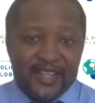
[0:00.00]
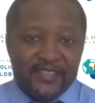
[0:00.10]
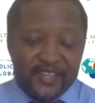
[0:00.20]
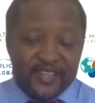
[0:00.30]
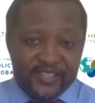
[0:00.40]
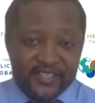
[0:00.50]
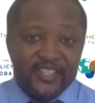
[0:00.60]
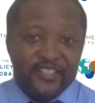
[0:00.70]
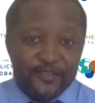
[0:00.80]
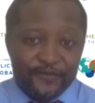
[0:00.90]
that there is
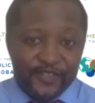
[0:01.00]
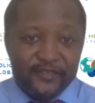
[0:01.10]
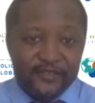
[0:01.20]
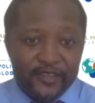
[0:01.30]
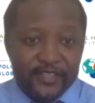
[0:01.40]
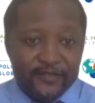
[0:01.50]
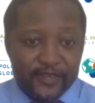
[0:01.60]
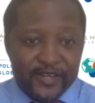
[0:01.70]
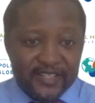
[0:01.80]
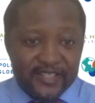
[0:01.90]
insufficient funding
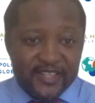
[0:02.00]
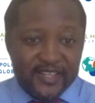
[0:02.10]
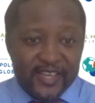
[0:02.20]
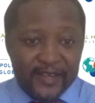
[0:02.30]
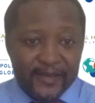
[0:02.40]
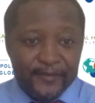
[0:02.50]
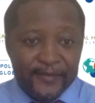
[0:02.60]
for cancer care,